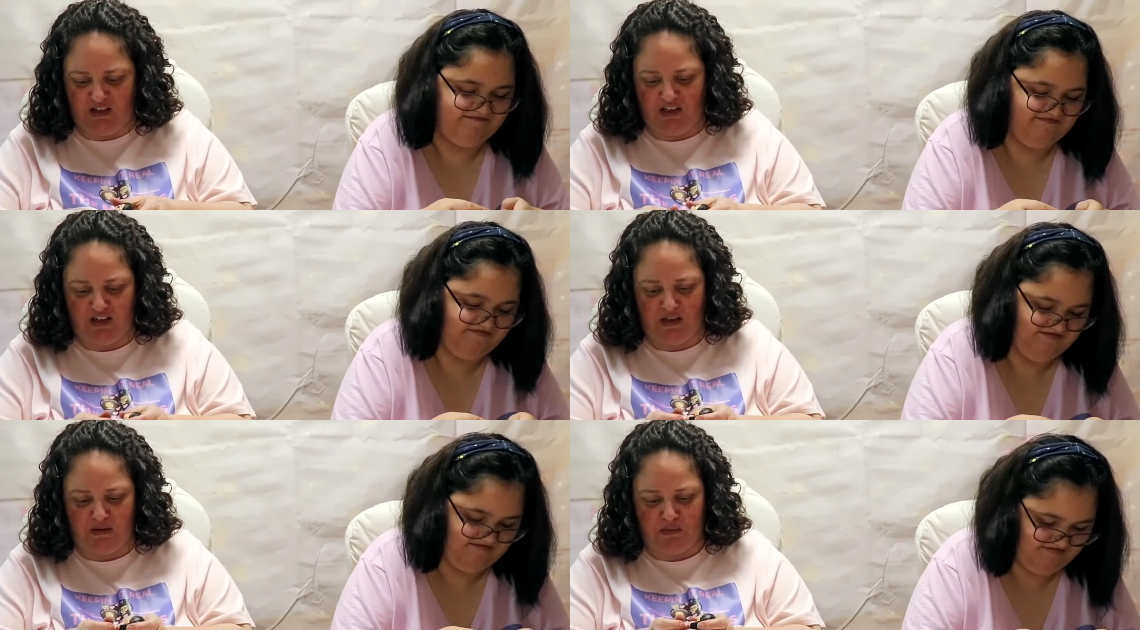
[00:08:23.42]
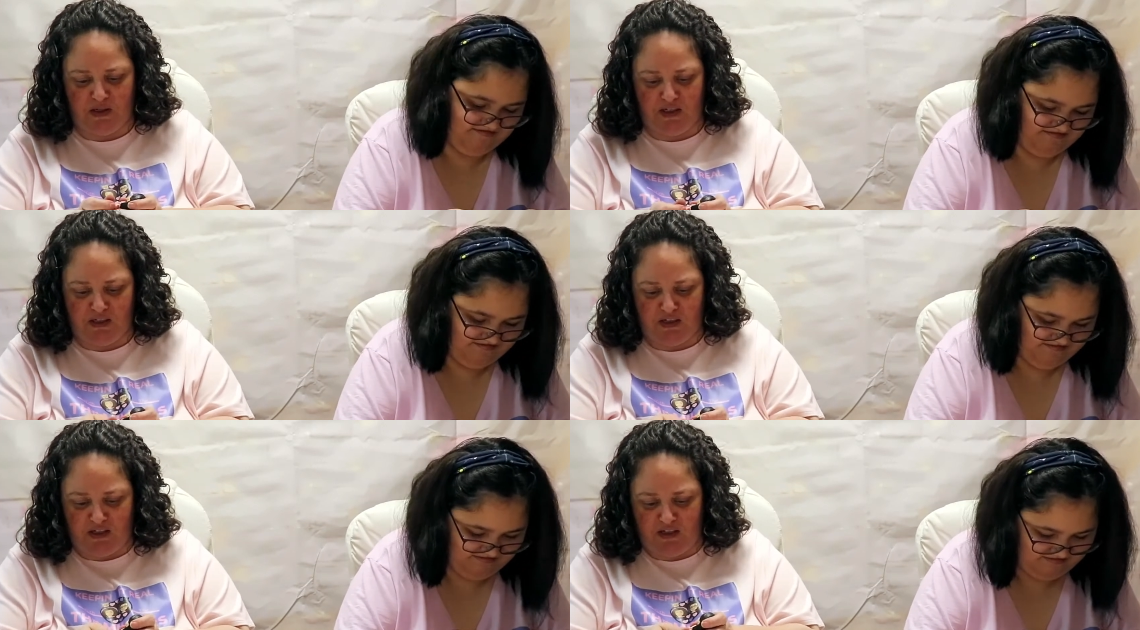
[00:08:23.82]
Speaker 1: I got
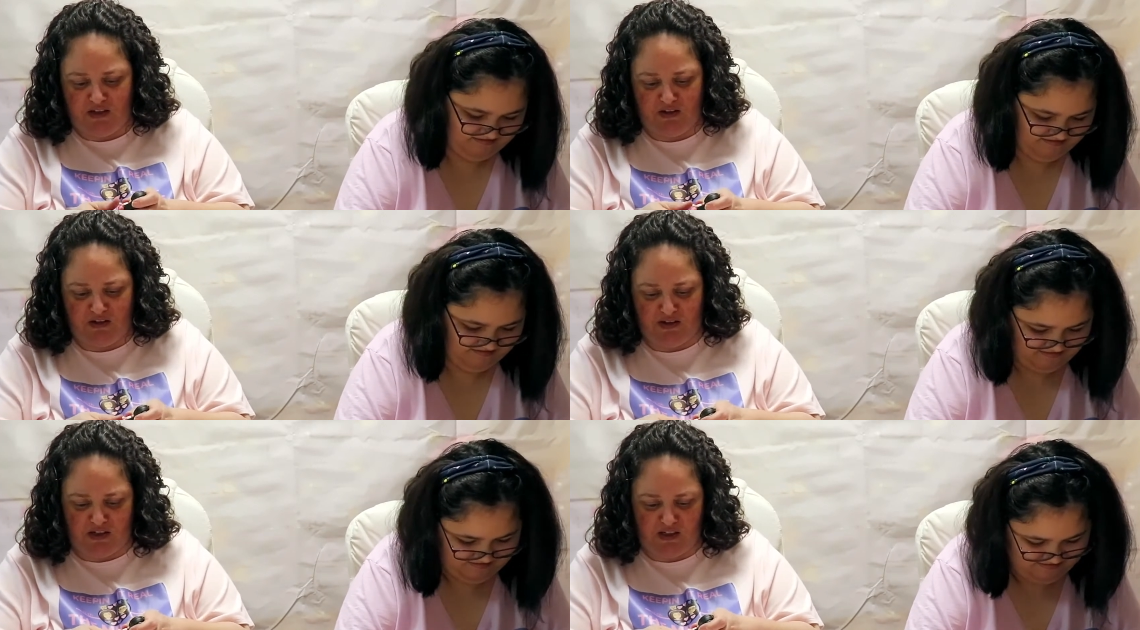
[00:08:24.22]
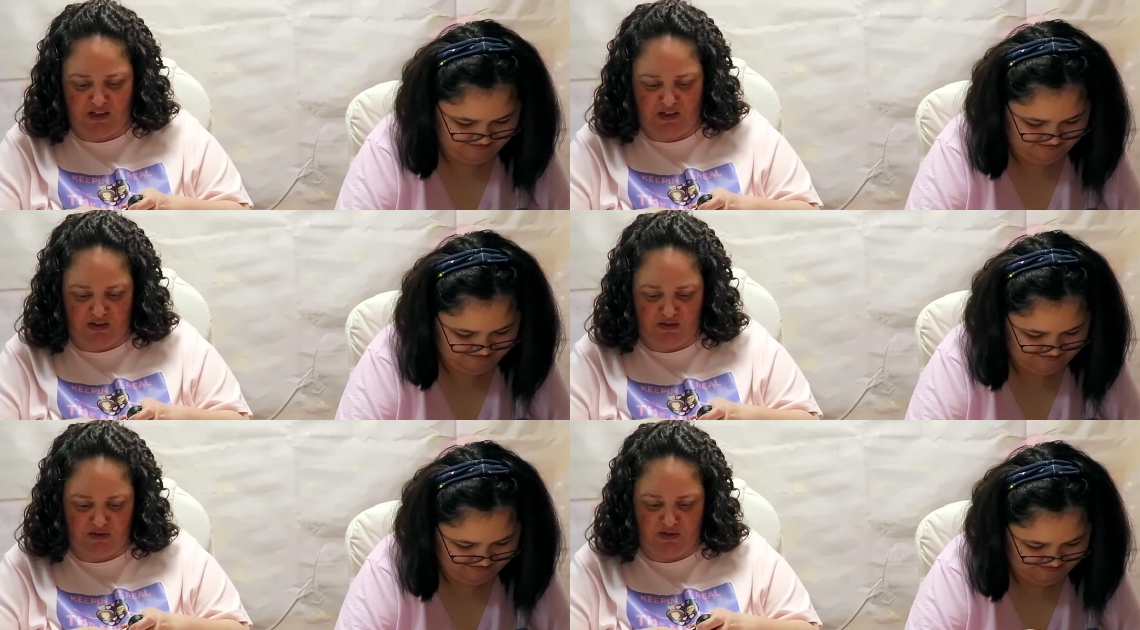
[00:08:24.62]
mine together,
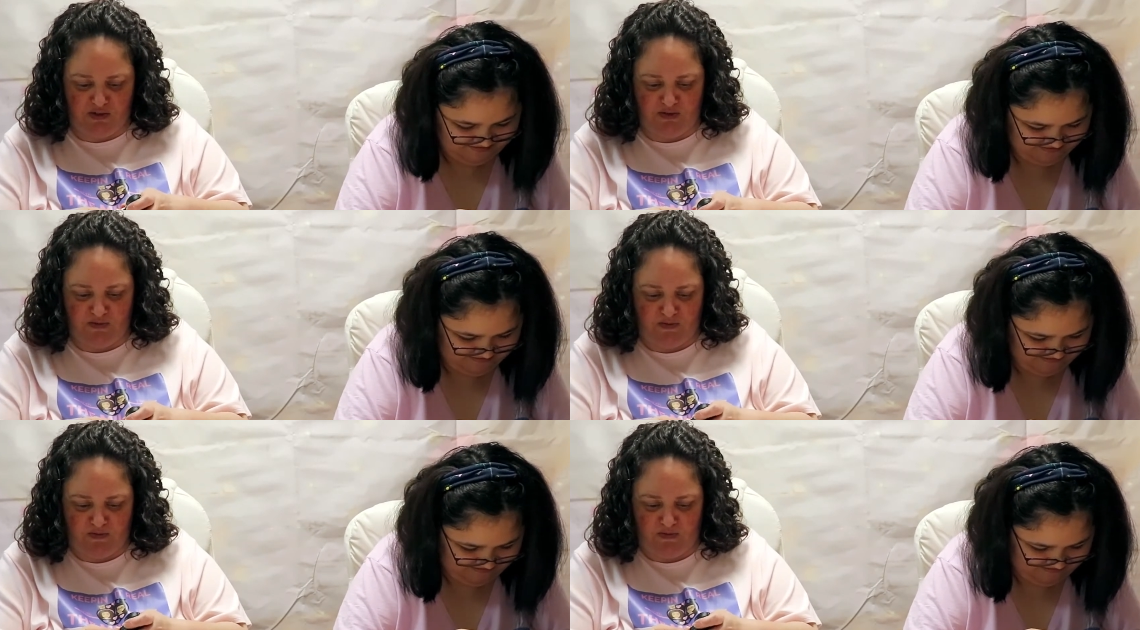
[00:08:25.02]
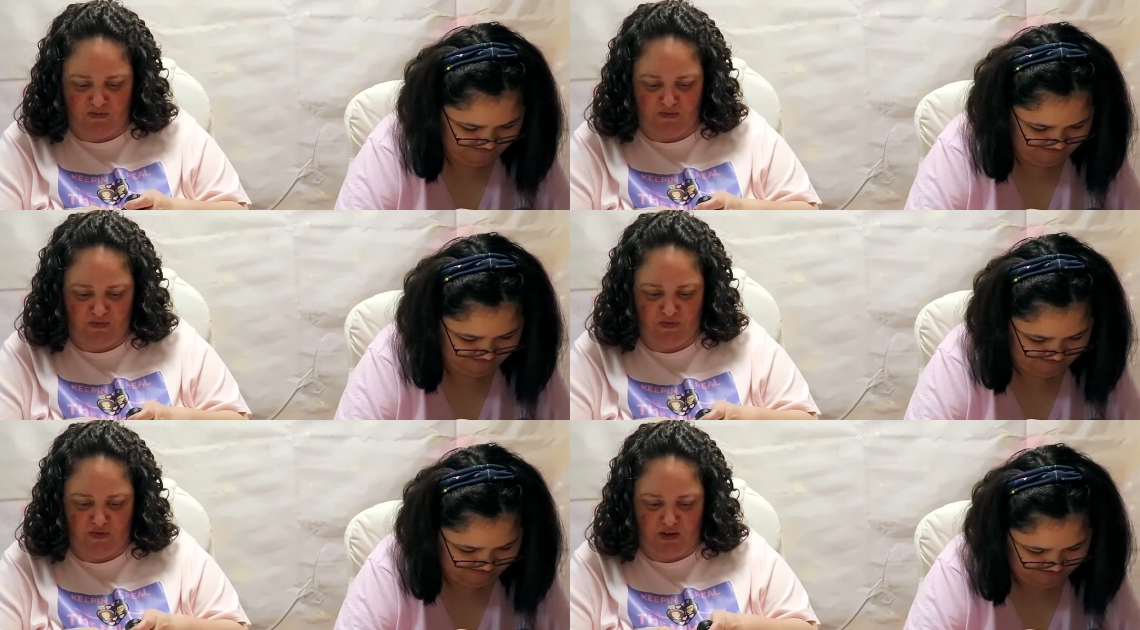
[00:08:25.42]
kind of.
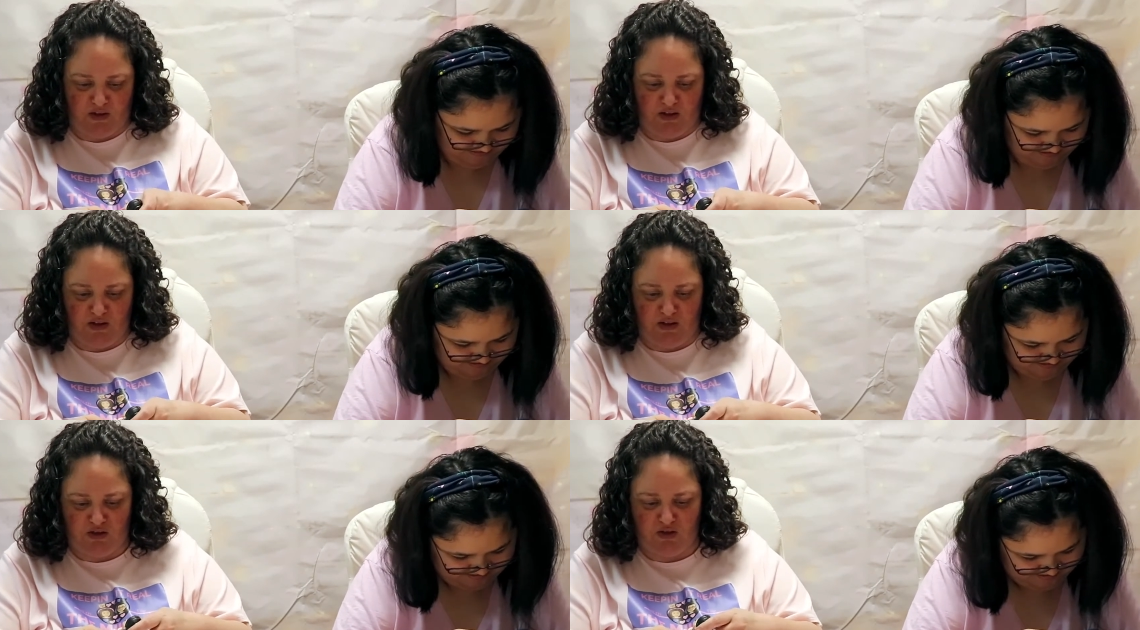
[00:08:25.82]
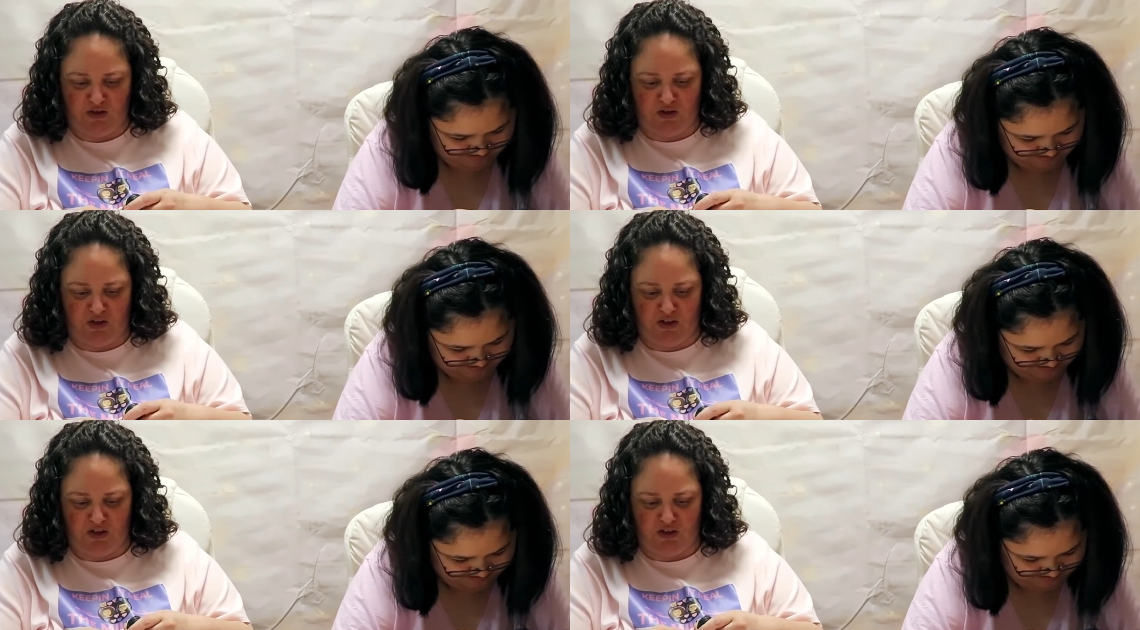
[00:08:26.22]

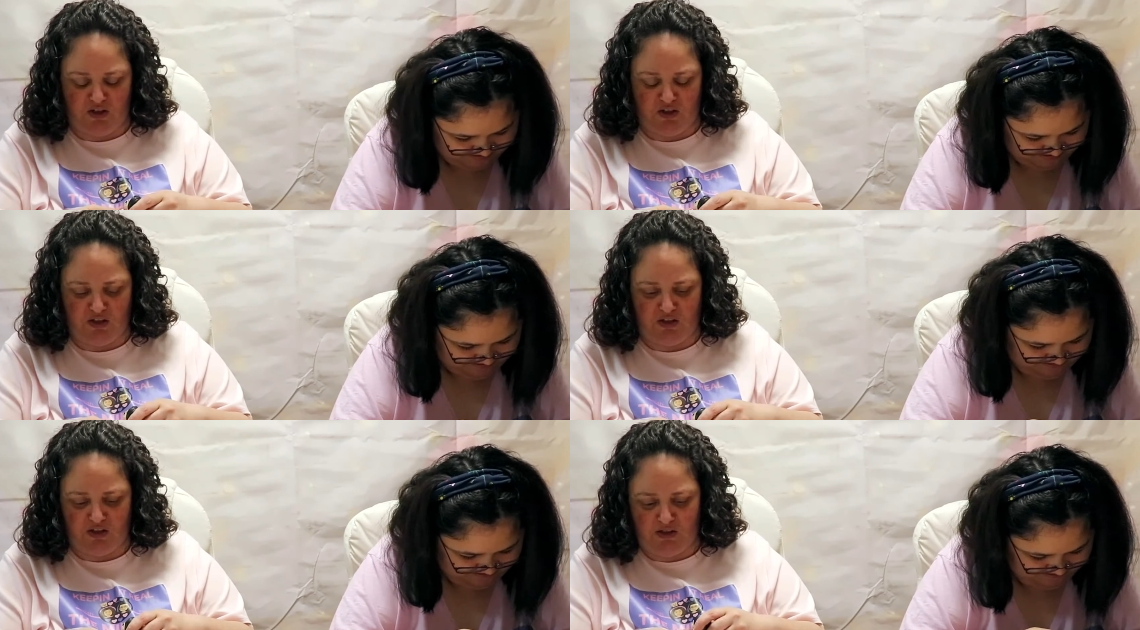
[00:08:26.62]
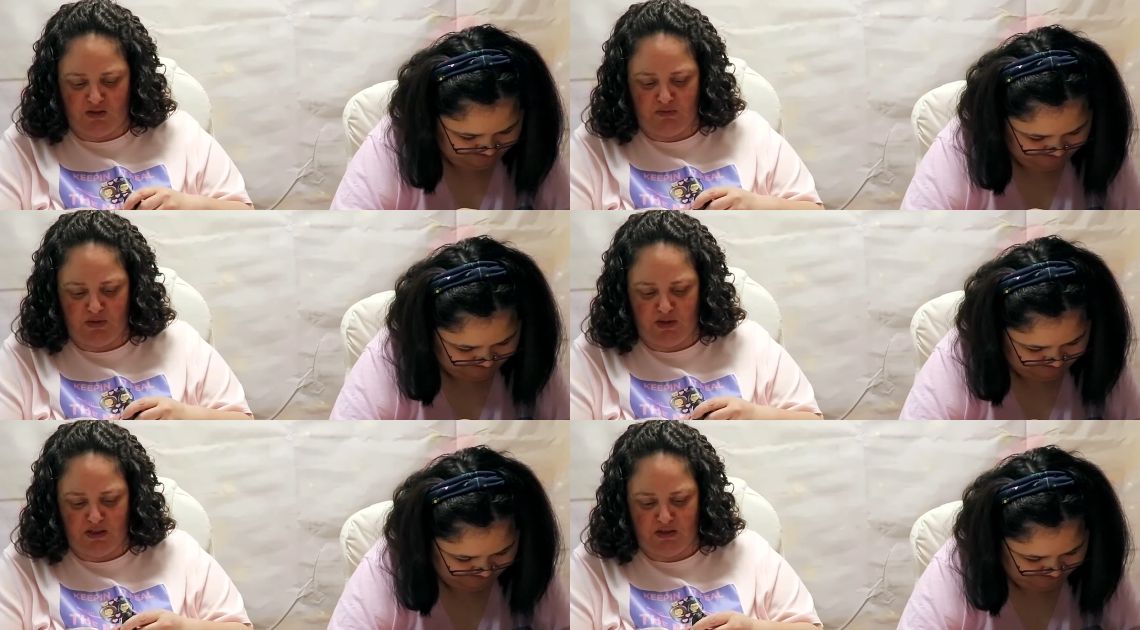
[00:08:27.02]
As good as she's
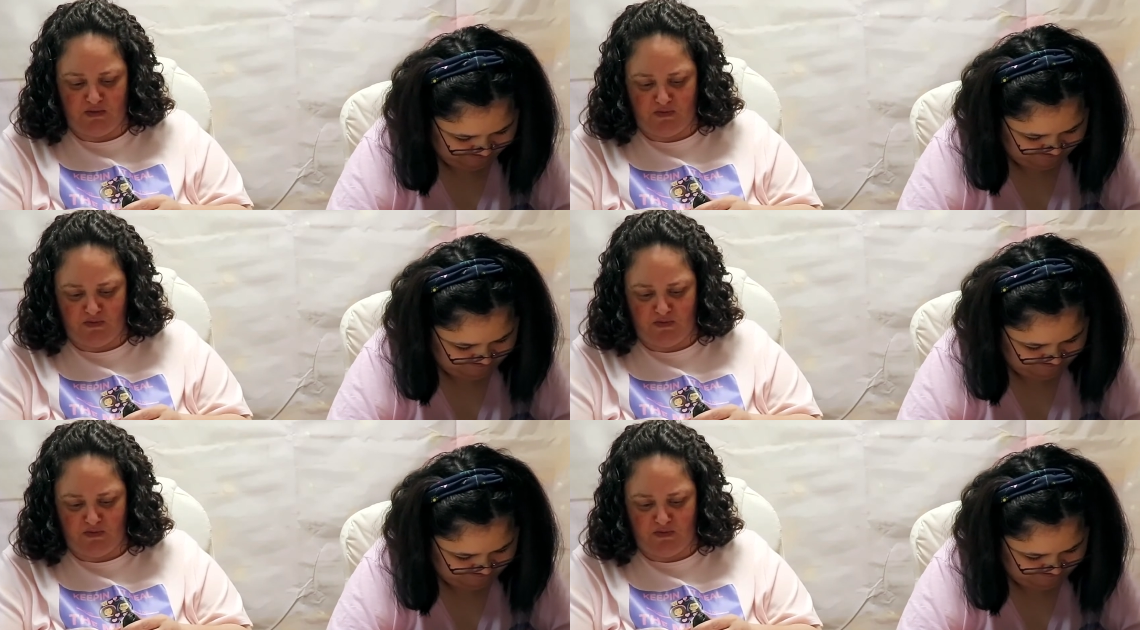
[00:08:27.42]
gonna be.